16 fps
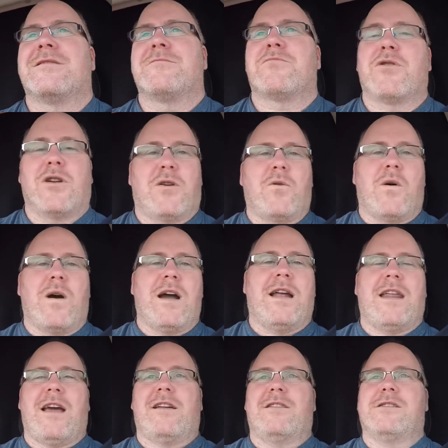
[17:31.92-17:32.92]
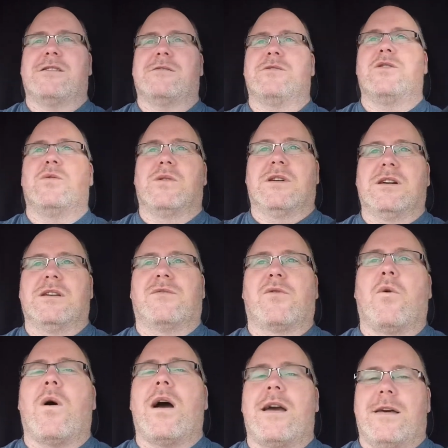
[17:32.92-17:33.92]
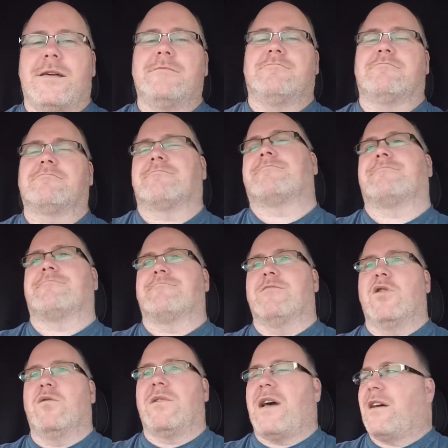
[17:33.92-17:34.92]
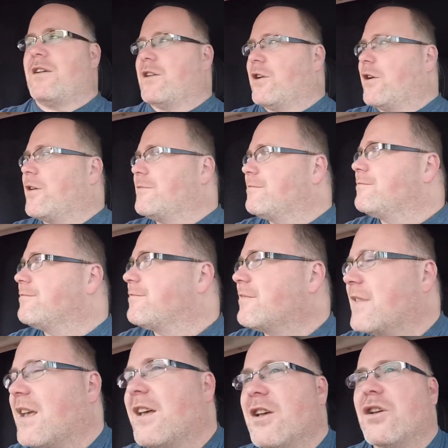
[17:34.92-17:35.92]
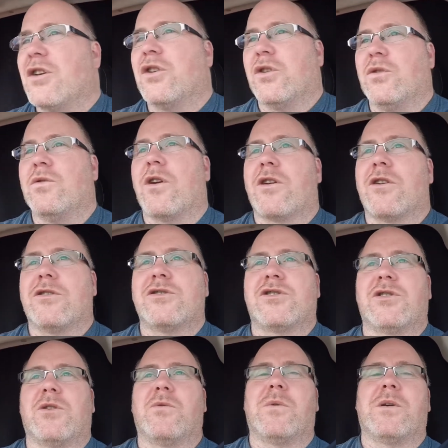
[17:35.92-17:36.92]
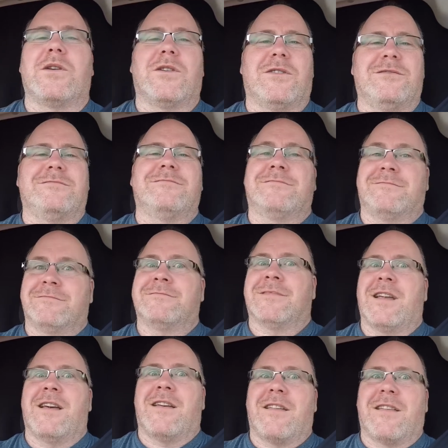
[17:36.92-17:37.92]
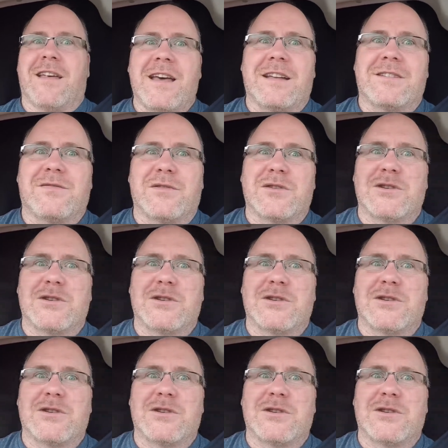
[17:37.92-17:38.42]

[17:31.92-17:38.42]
pretty quiet out here. If you want to live quiet, move out here. You darn sure will. That's for